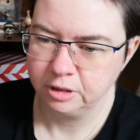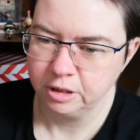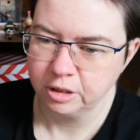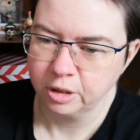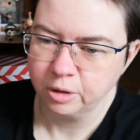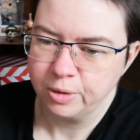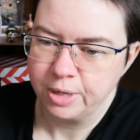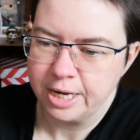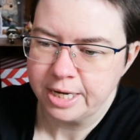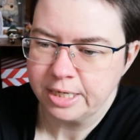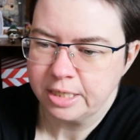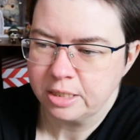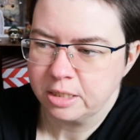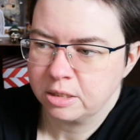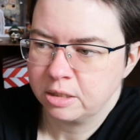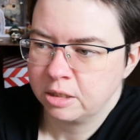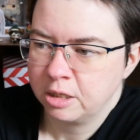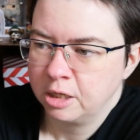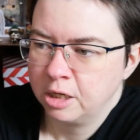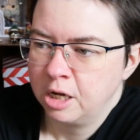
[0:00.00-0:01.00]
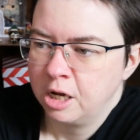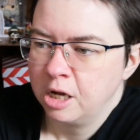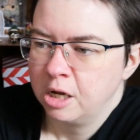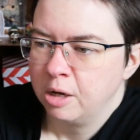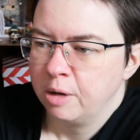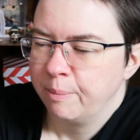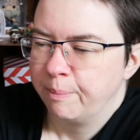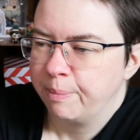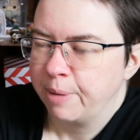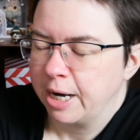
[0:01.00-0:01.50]
his
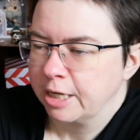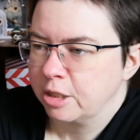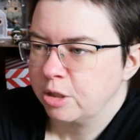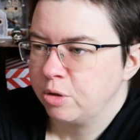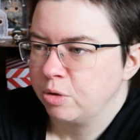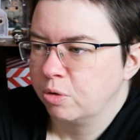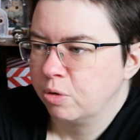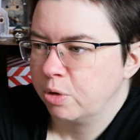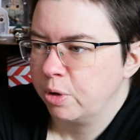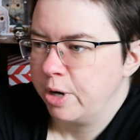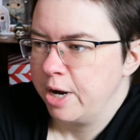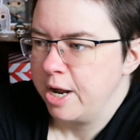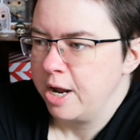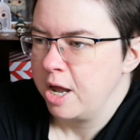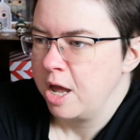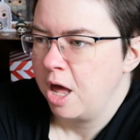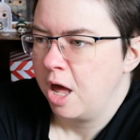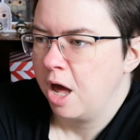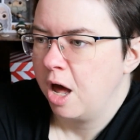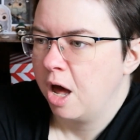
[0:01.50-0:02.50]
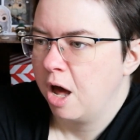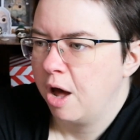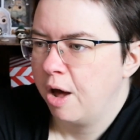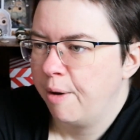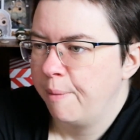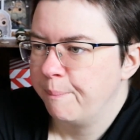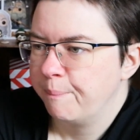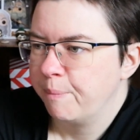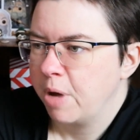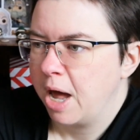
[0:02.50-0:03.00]
backstory,
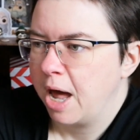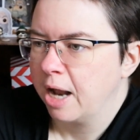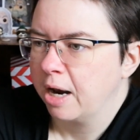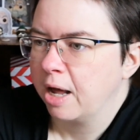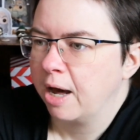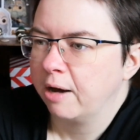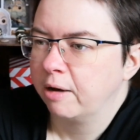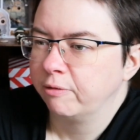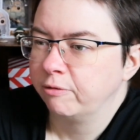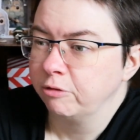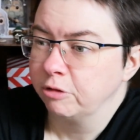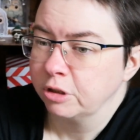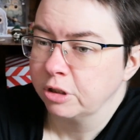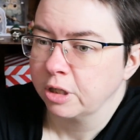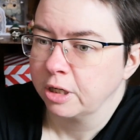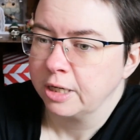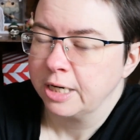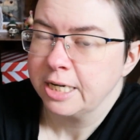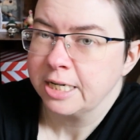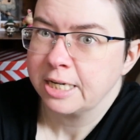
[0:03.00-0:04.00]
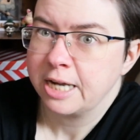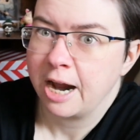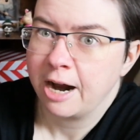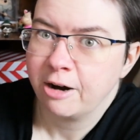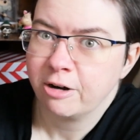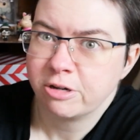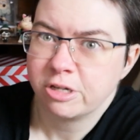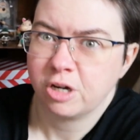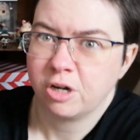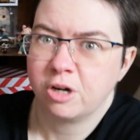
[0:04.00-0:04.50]
and I haven't done his
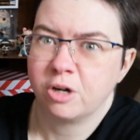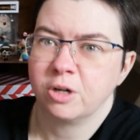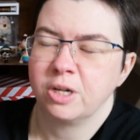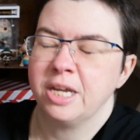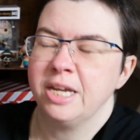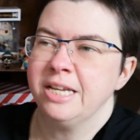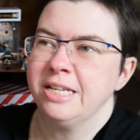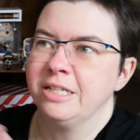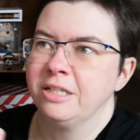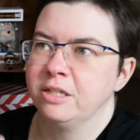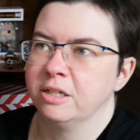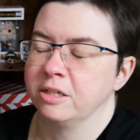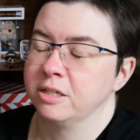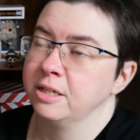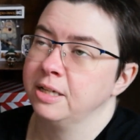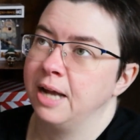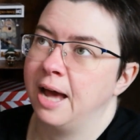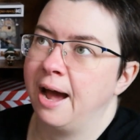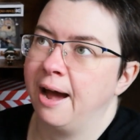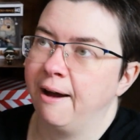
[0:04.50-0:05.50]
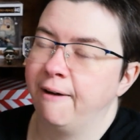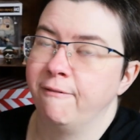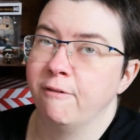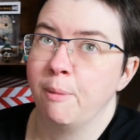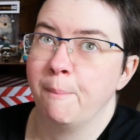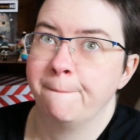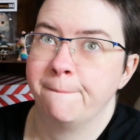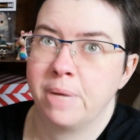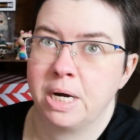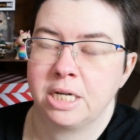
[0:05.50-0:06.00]
character arc. He doesn't
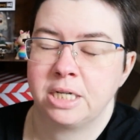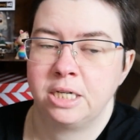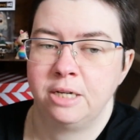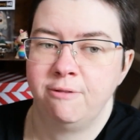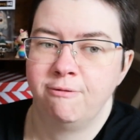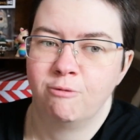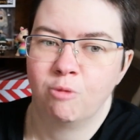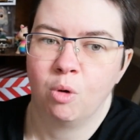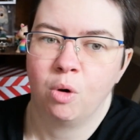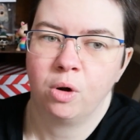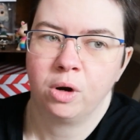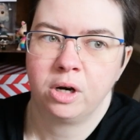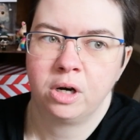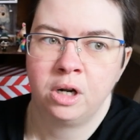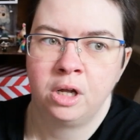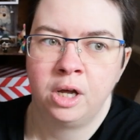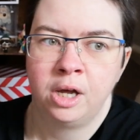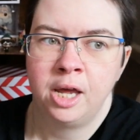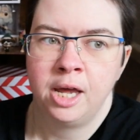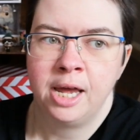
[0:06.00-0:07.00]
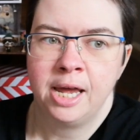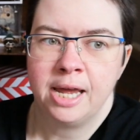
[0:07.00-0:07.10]
have a massive one.